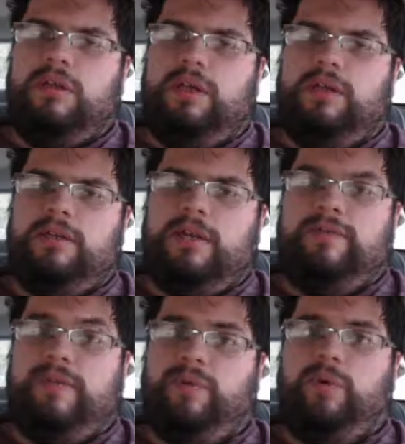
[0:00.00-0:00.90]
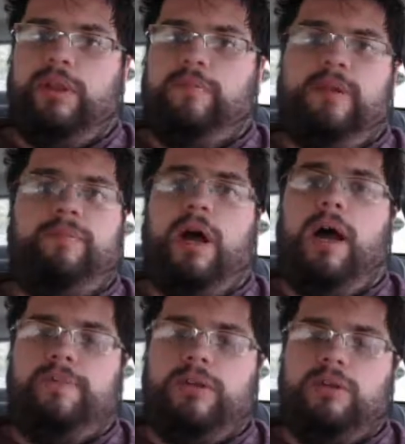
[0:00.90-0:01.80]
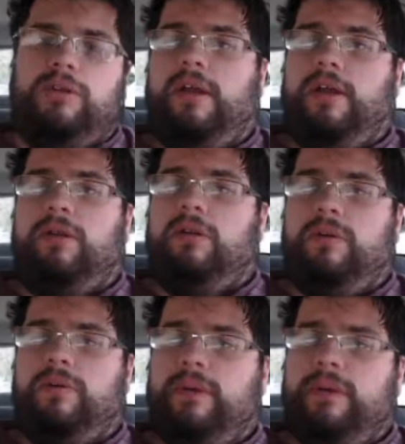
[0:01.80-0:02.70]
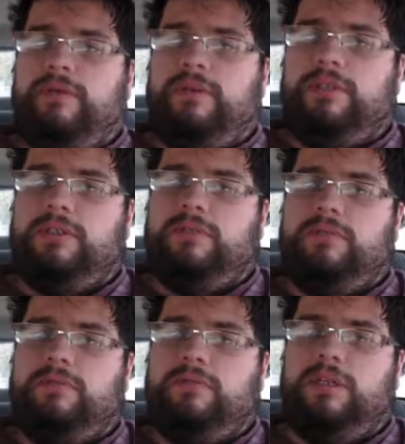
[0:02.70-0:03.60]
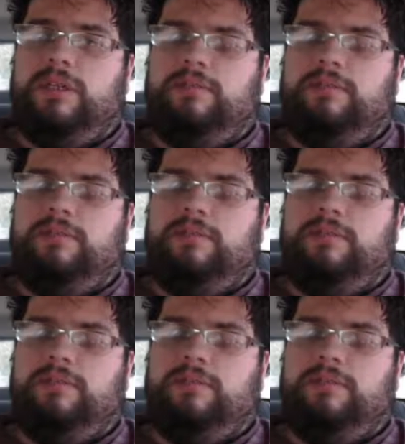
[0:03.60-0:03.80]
and I've never really been popular at all or whatever. So,